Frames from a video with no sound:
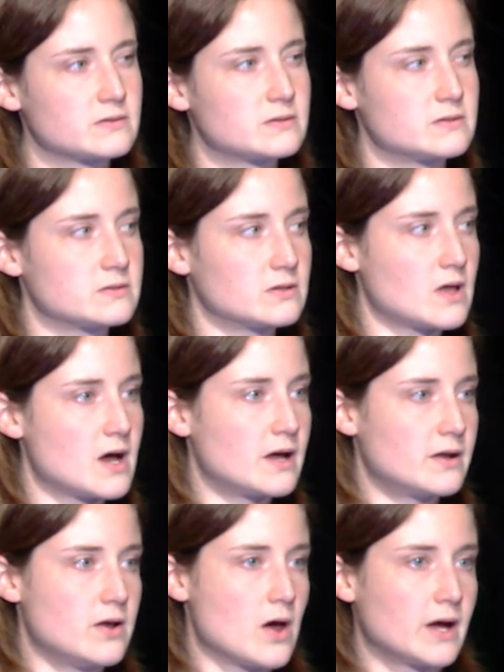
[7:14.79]
There's a
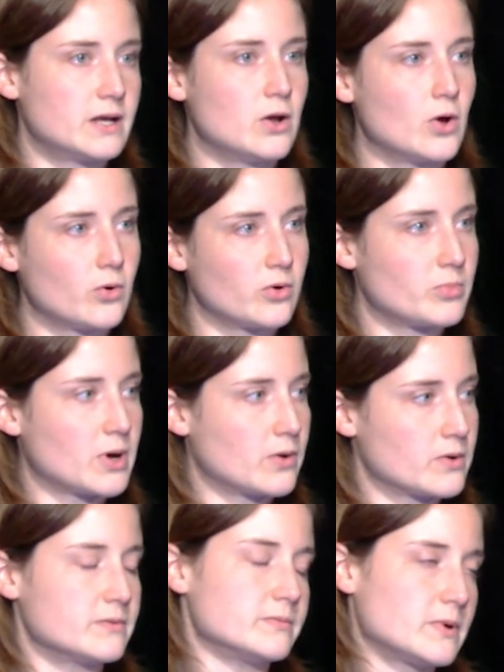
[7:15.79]
lot not known about,
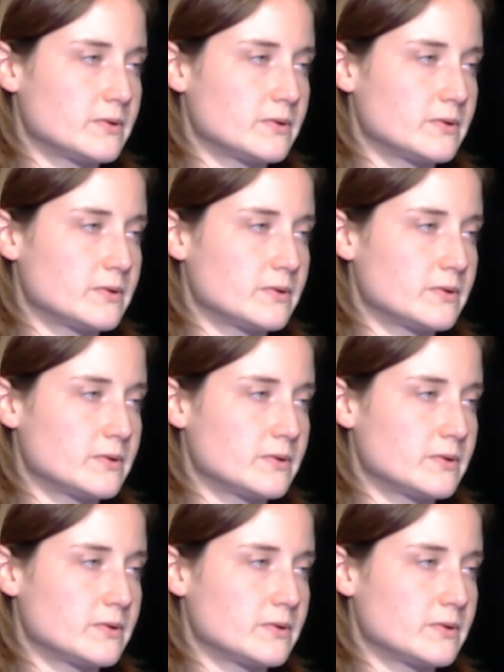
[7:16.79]
or